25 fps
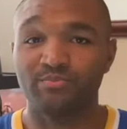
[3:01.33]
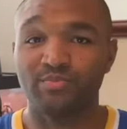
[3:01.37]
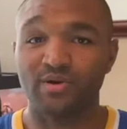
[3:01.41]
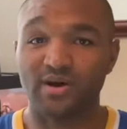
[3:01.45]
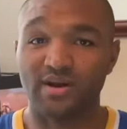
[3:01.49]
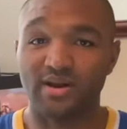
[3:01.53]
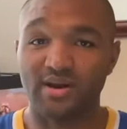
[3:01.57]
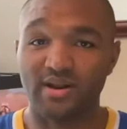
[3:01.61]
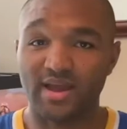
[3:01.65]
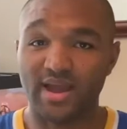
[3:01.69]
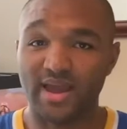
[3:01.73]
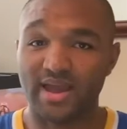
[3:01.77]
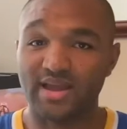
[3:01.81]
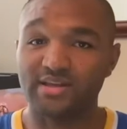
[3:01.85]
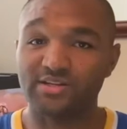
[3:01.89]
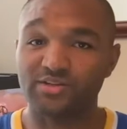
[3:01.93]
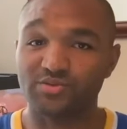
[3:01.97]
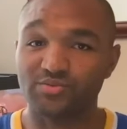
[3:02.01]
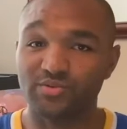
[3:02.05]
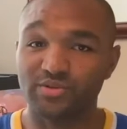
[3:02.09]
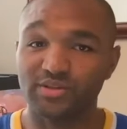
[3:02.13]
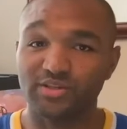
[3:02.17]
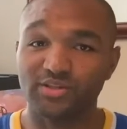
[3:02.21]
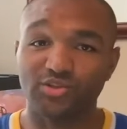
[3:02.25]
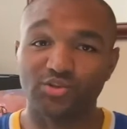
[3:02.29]
But Ace
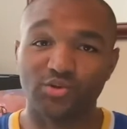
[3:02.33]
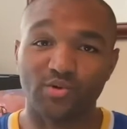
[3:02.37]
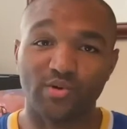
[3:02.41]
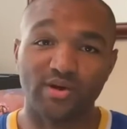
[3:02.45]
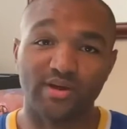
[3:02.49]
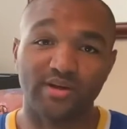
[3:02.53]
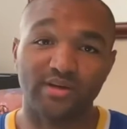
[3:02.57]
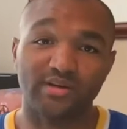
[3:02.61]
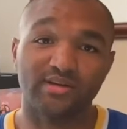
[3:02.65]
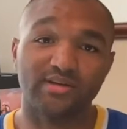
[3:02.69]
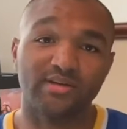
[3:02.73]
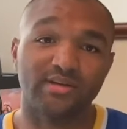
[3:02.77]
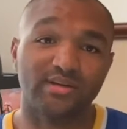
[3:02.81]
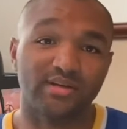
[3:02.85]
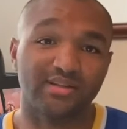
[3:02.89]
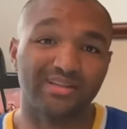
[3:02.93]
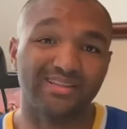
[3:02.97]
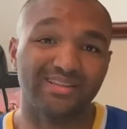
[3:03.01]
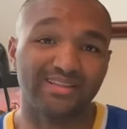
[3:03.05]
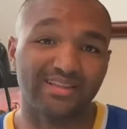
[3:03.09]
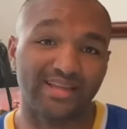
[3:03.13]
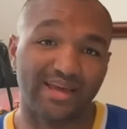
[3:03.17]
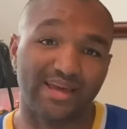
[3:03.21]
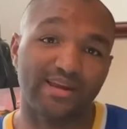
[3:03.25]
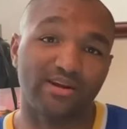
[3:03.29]
really joined
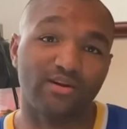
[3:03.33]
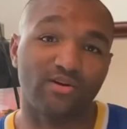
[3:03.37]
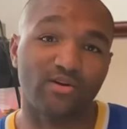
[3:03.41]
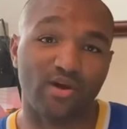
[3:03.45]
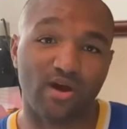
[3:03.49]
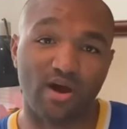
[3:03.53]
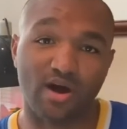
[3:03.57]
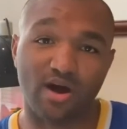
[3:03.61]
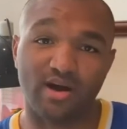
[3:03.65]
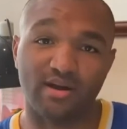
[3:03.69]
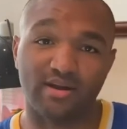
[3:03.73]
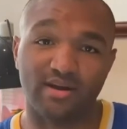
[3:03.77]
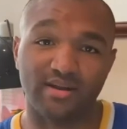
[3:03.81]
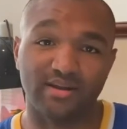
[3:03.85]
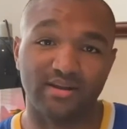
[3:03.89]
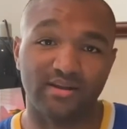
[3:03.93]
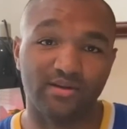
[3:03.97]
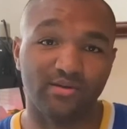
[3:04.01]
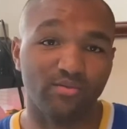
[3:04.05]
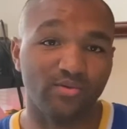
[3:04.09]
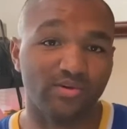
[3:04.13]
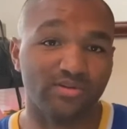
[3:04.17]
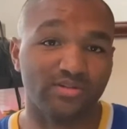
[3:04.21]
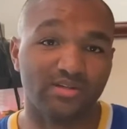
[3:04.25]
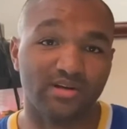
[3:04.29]
later on, and he
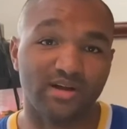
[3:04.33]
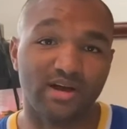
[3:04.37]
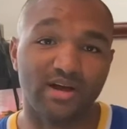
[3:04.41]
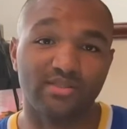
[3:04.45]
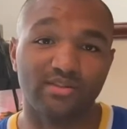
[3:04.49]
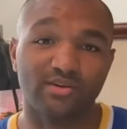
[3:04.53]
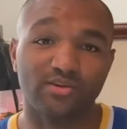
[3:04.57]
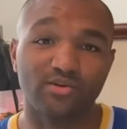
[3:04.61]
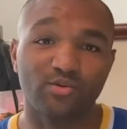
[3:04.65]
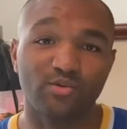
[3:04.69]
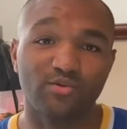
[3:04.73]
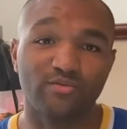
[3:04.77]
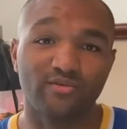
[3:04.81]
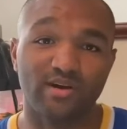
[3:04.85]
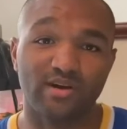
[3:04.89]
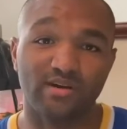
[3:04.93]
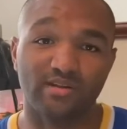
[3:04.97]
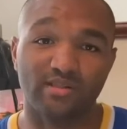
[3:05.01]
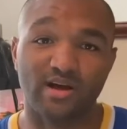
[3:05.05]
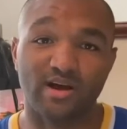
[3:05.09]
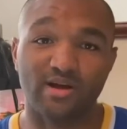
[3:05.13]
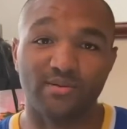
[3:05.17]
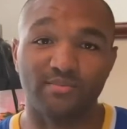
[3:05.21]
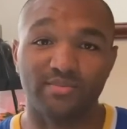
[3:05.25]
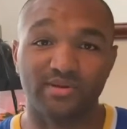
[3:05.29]
wasn't on the crew very
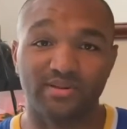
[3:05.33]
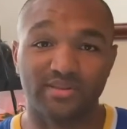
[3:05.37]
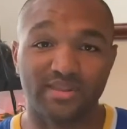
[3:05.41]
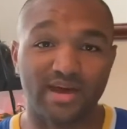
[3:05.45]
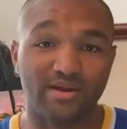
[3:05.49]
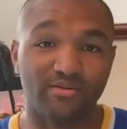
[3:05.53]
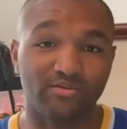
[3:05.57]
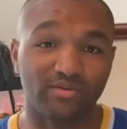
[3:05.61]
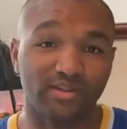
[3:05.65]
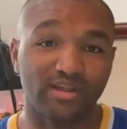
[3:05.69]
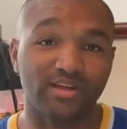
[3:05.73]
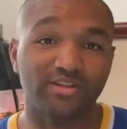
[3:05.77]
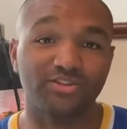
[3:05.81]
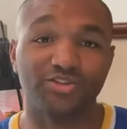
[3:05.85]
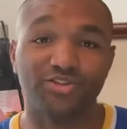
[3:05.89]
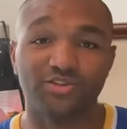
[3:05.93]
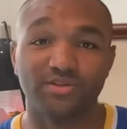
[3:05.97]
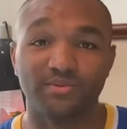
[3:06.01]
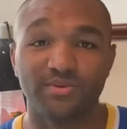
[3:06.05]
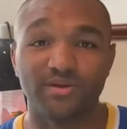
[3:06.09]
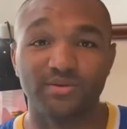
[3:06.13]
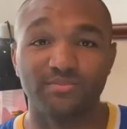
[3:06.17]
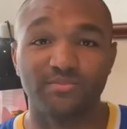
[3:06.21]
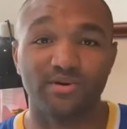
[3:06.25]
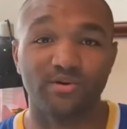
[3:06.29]
long, but that
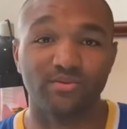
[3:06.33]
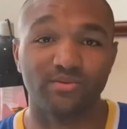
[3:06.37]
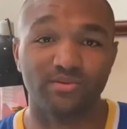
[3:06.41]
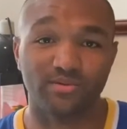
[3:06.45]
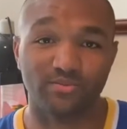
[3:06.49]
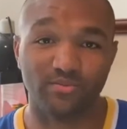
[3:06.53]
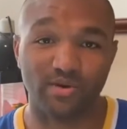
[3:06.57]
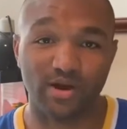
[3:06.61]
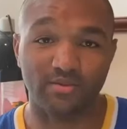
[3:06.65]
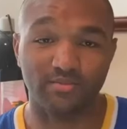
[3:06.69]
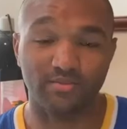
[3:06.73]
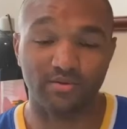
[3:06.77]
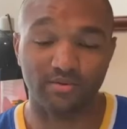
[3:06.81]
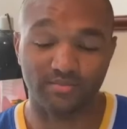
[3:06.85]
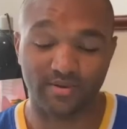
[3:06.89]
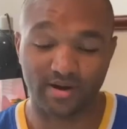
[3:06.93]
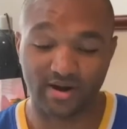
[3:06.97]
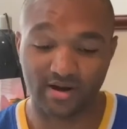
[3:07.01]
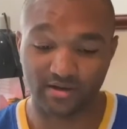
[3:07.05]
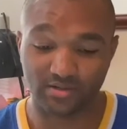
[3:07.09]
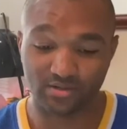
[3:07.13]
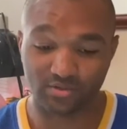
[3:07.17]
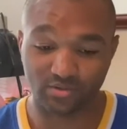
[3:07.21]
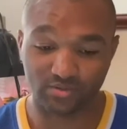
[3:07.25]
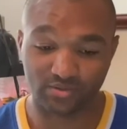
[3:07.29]
relationship he built with the Whitebeard
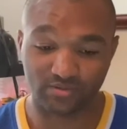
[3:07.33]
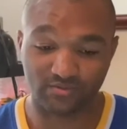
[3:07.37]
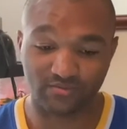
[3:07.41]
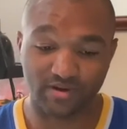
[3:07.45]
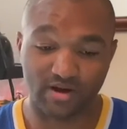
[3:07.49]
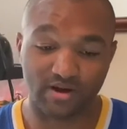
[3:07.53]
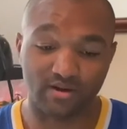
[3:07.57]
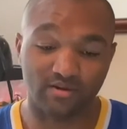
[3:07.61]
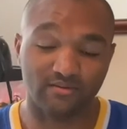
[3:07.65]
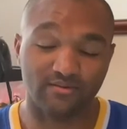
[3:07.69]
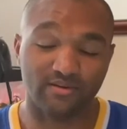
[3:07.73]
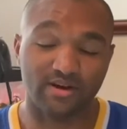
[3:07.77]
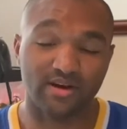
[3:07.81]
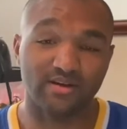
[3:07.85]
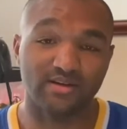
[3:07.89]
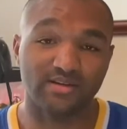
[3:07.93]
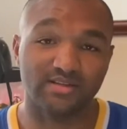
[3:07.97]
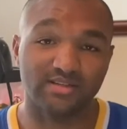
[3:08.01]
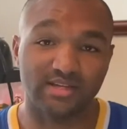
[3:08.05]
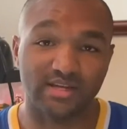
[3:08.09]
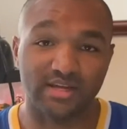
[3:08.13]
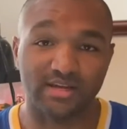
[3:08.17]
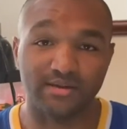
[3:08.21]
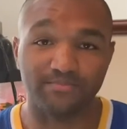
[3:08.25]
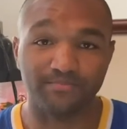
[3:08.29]
Pirates was very, very
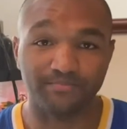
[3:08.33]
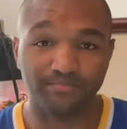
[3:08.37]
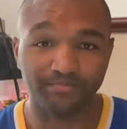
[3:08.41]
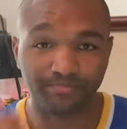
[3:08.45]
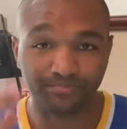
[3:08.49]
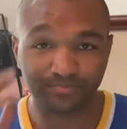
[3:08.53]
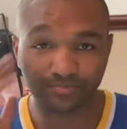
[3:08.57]
deep.